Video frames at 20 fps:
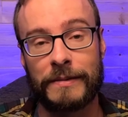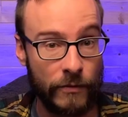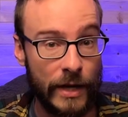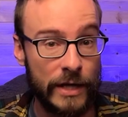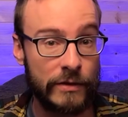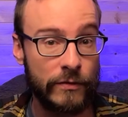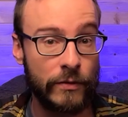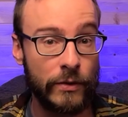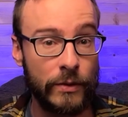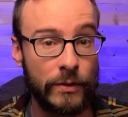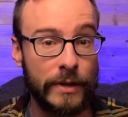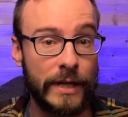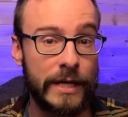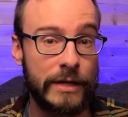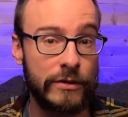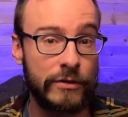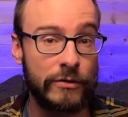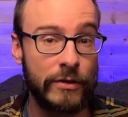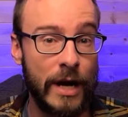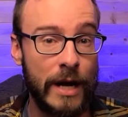Fresh fruit like
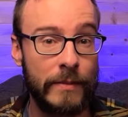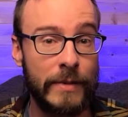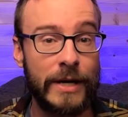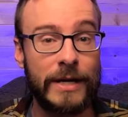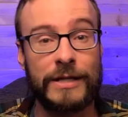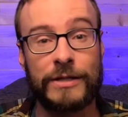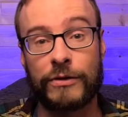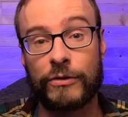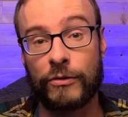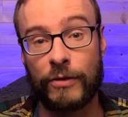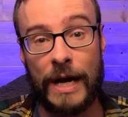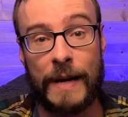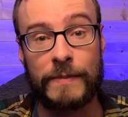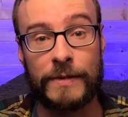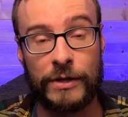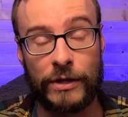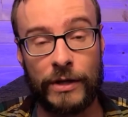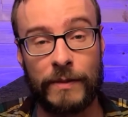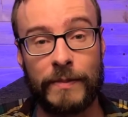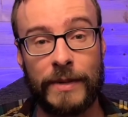strawberries or grapes
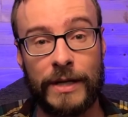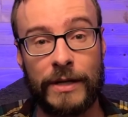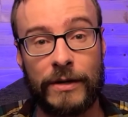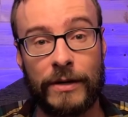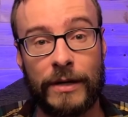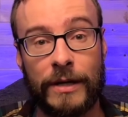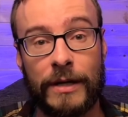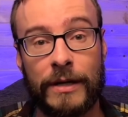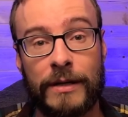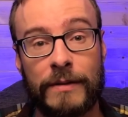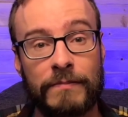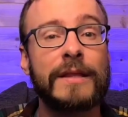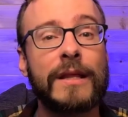could be good.